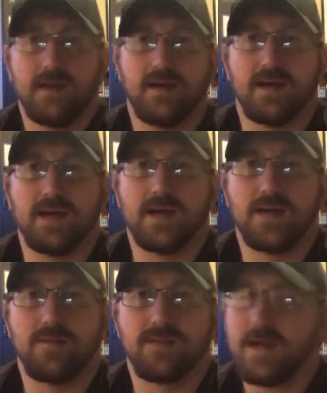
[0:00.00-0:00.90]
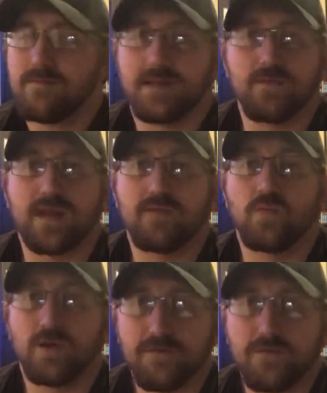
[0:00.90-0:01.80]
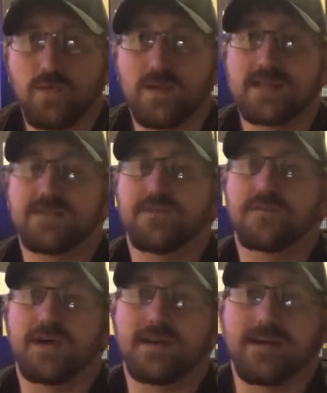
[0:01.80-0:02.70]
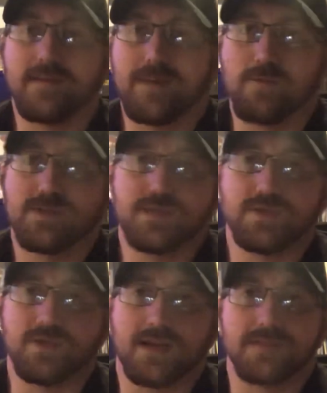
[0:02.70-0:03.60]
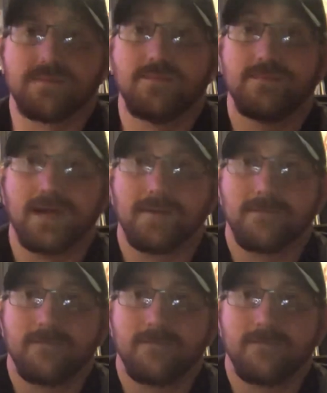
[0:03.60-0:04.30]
Yeah, and everyone have a wonderful rest of your Friday night, and we'll see you soon, guys. Bye.